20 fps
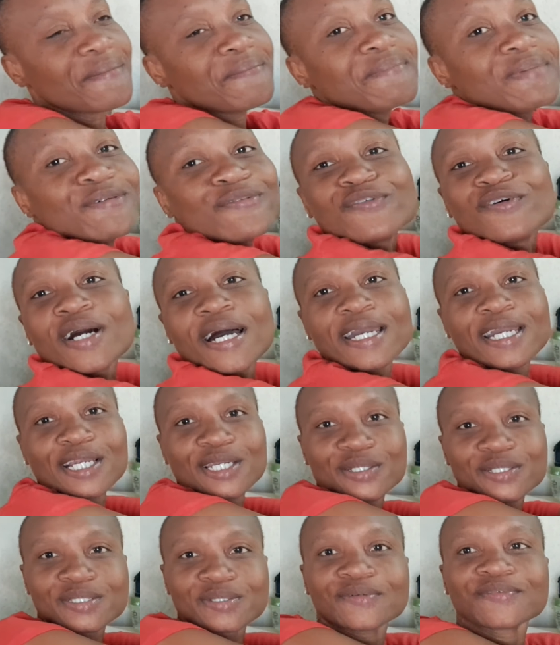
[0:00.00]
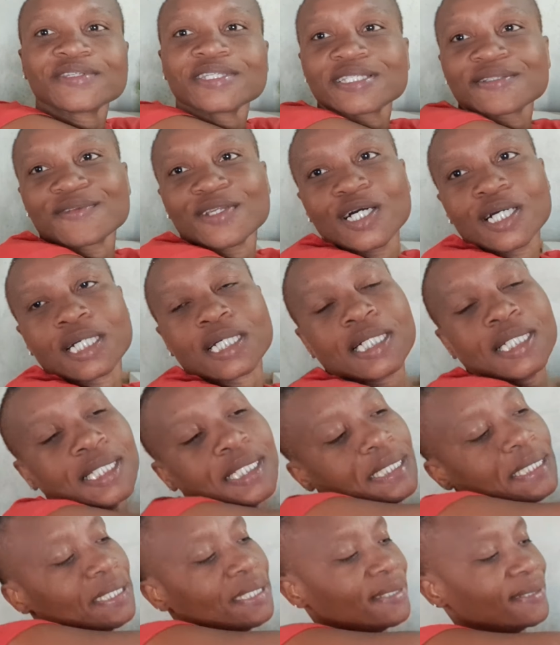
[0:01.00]
before I close off this vlog,
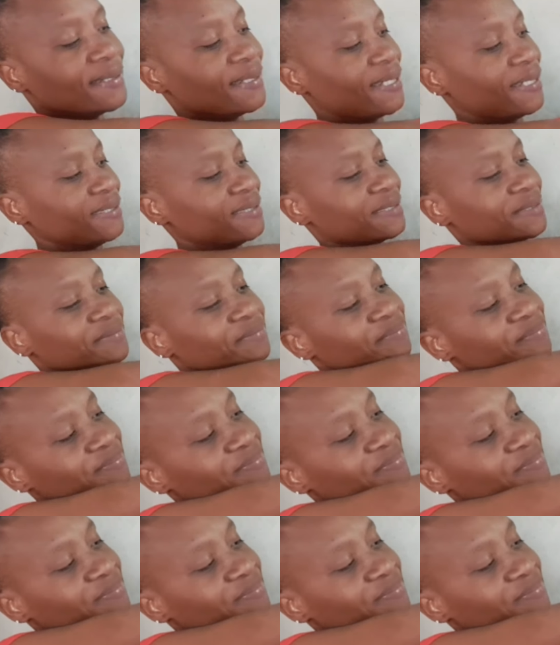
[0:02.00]
guys.